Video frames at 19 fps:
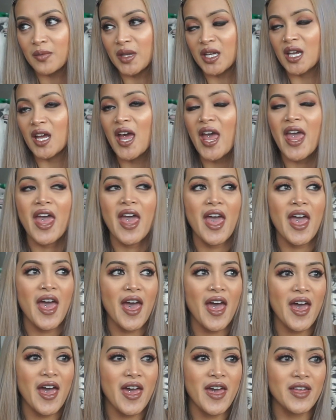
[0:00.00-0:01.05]
me.
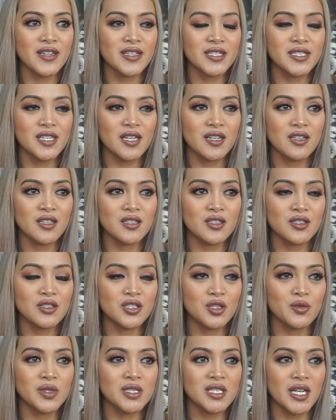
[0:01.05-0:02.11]
And
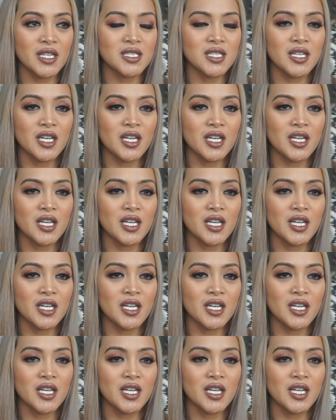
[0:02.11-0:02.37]
she was like to